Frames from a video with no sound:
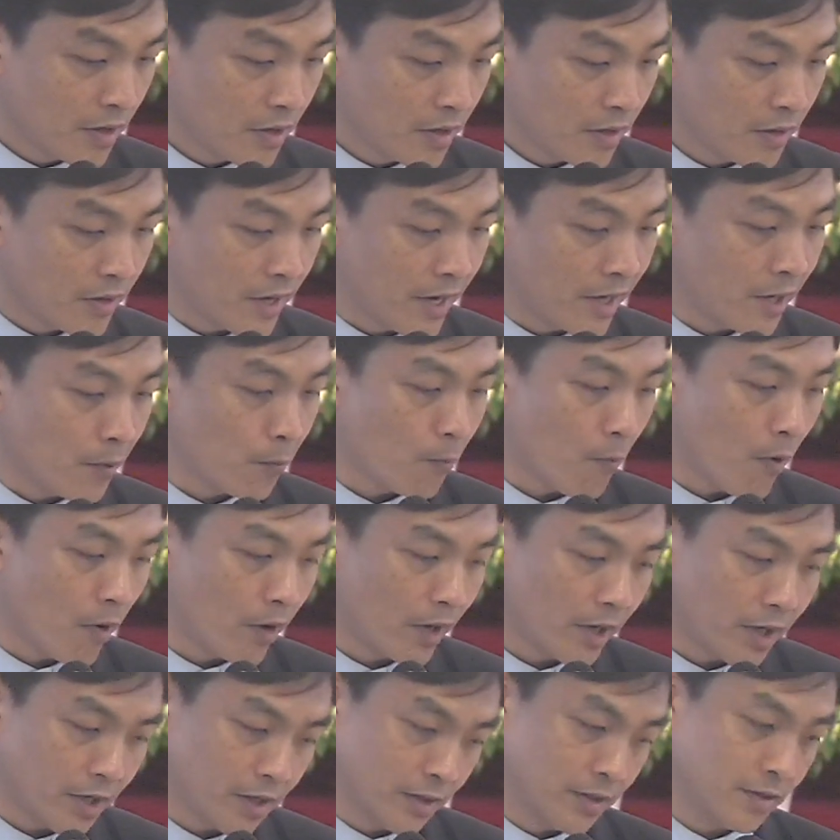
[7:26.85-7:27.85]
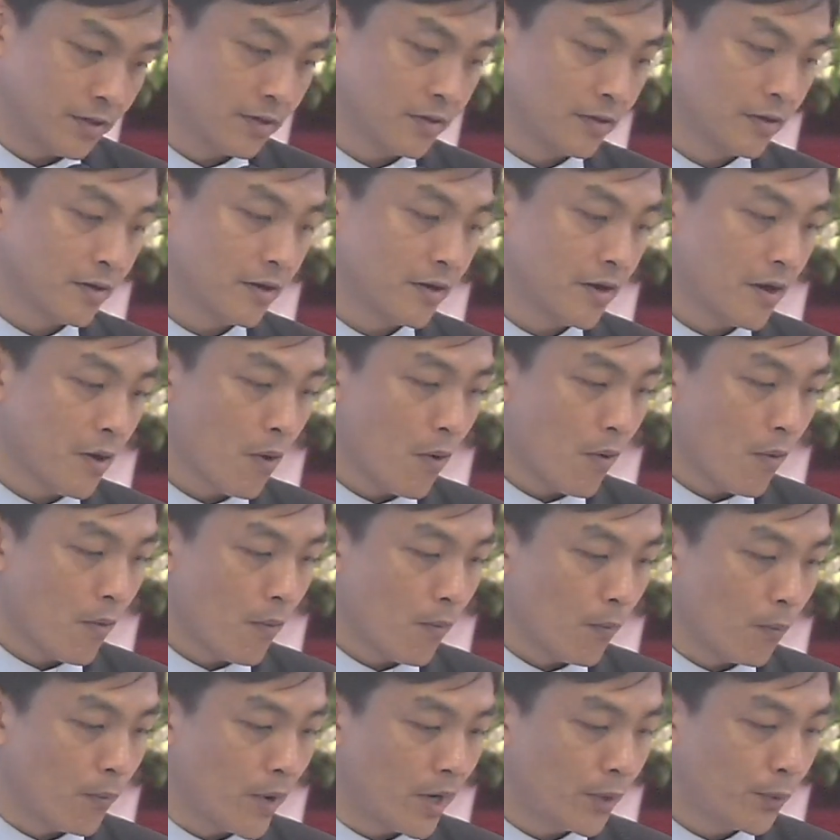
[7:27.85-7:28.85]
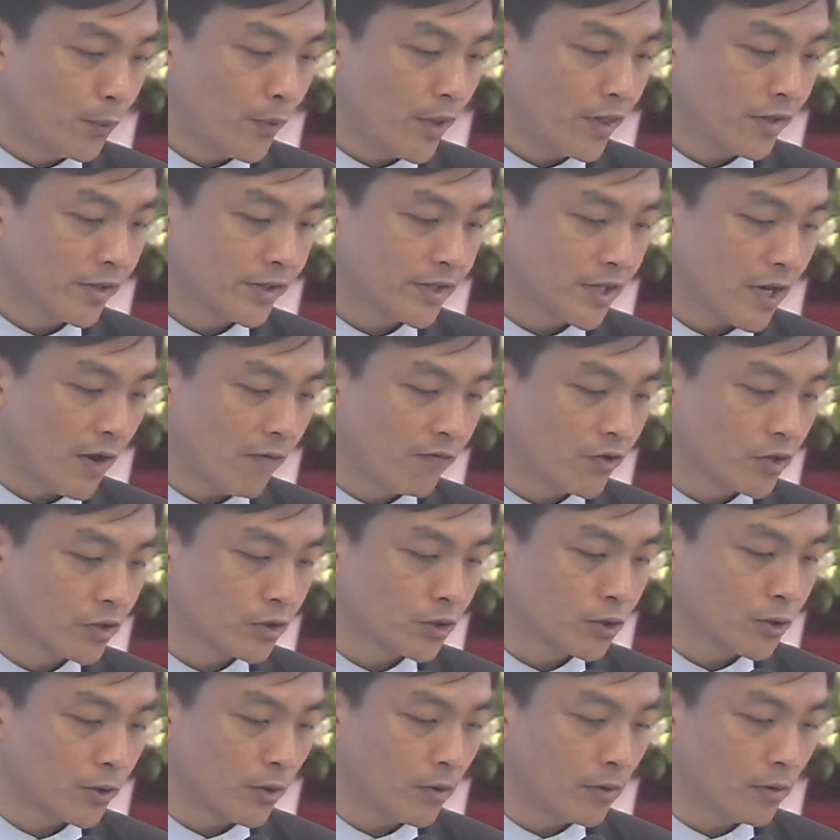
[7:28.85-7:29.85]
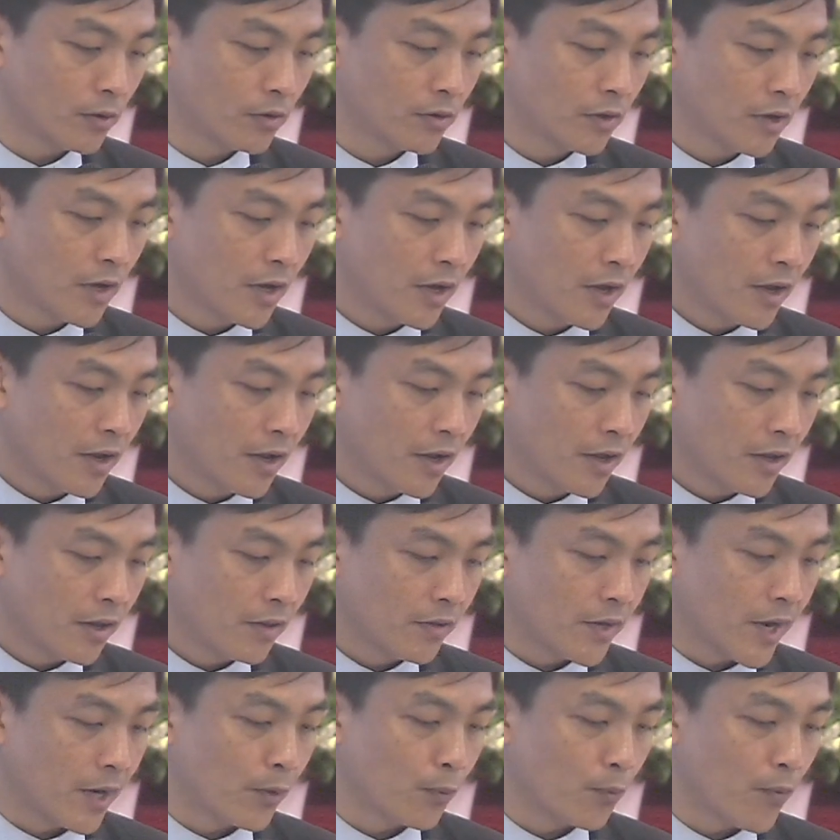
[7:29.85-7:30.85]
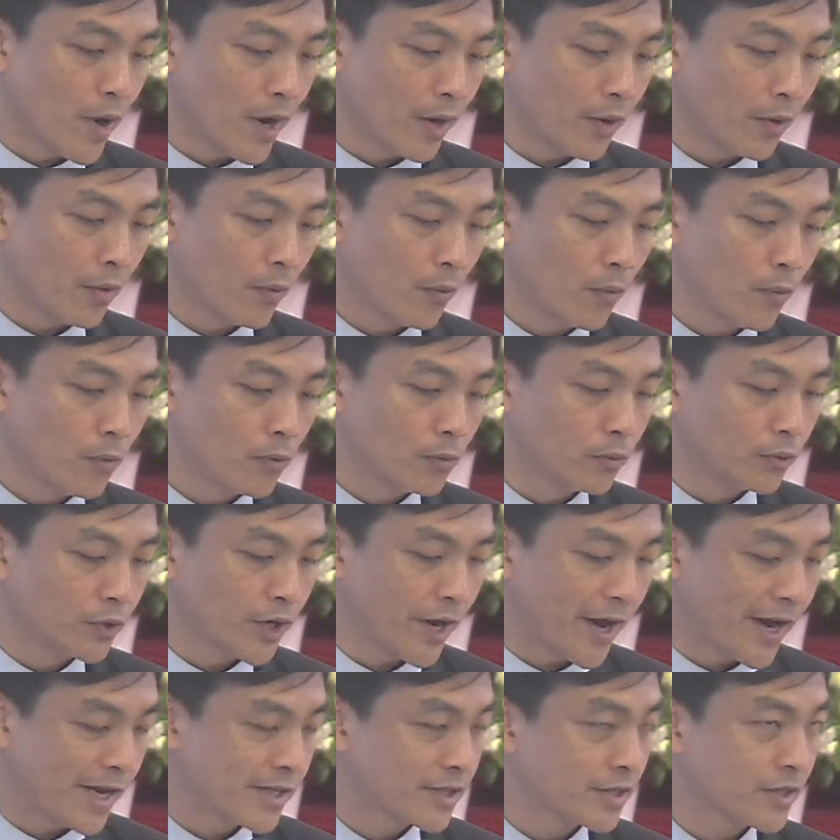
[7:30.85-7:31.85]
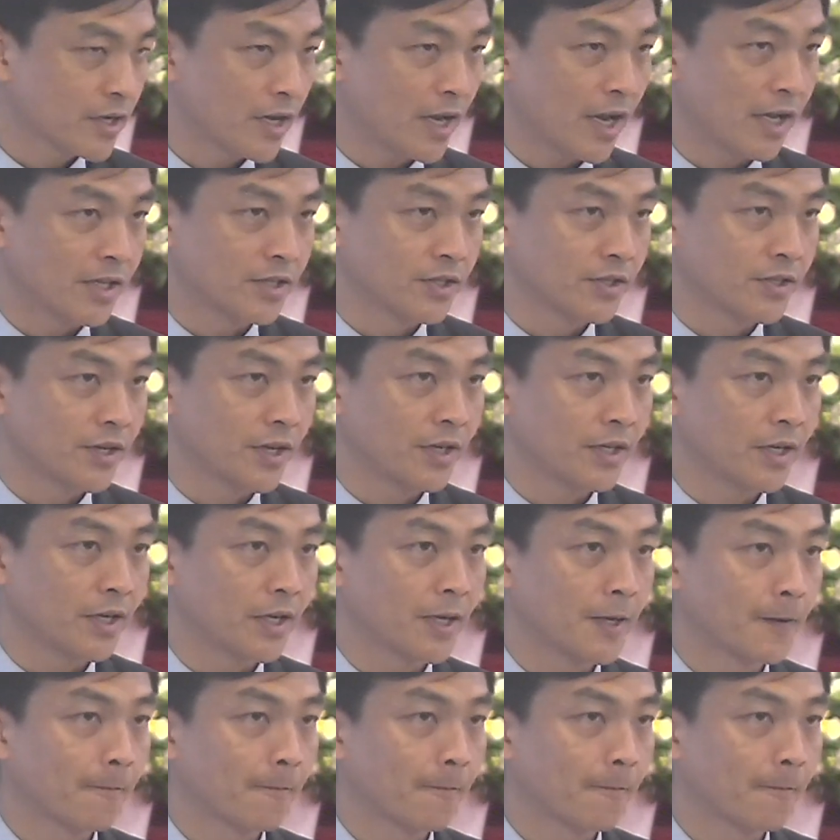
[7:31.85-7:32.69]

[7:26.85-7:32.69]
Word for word: than a warrior, one with self-control than one who takes a city."